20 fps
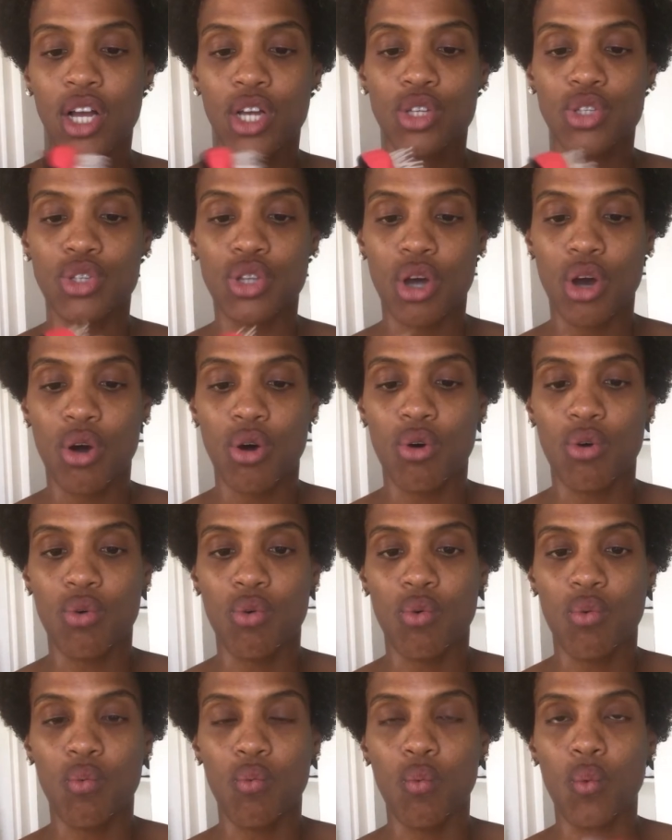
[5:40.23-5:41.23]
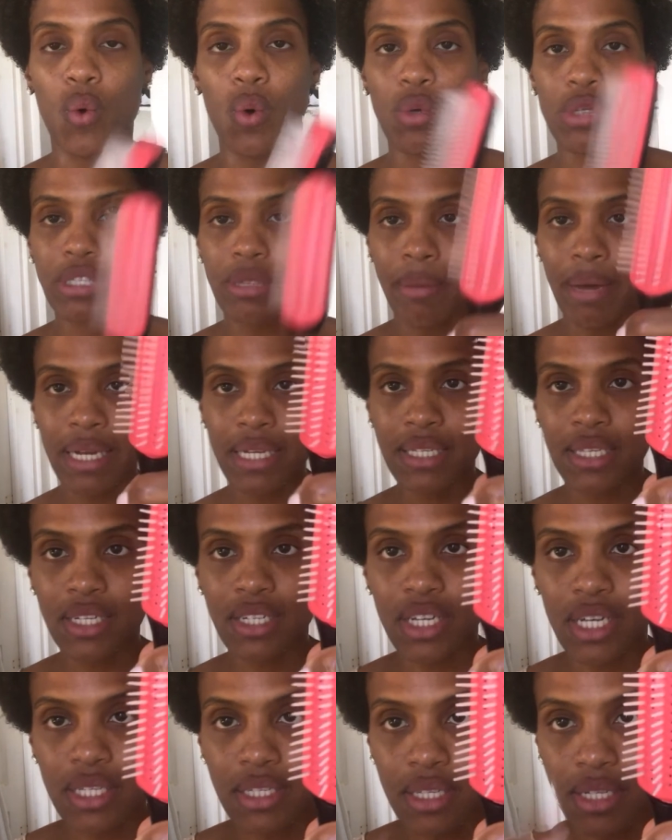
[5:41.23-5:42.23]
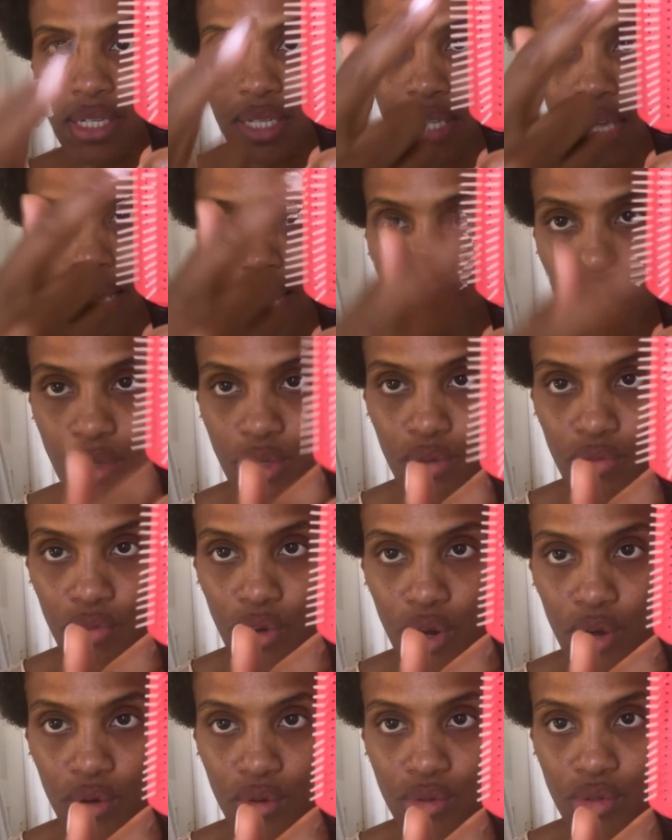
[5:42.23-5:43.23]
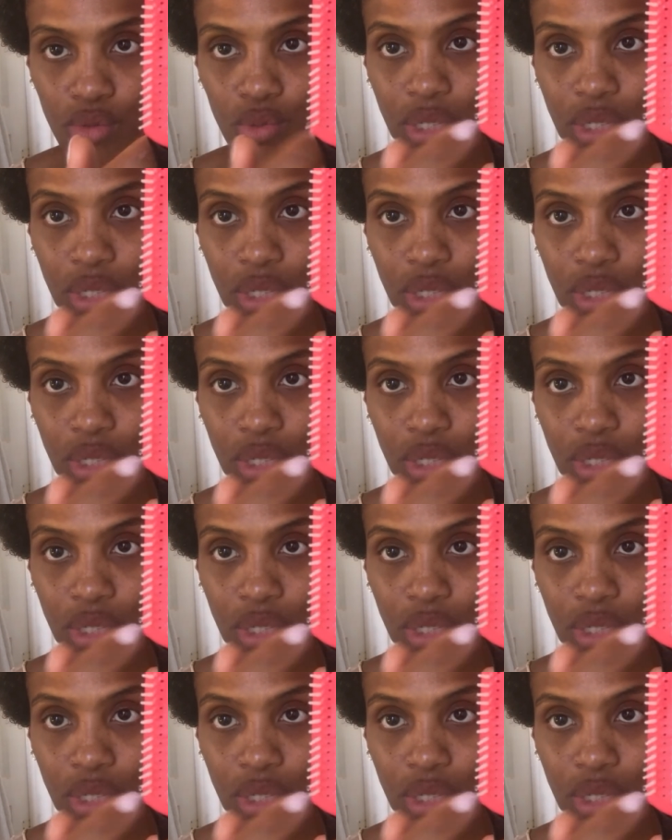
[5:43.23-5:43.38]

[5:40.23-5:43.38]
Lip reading: take some of the rows out. So I took 3 rows of,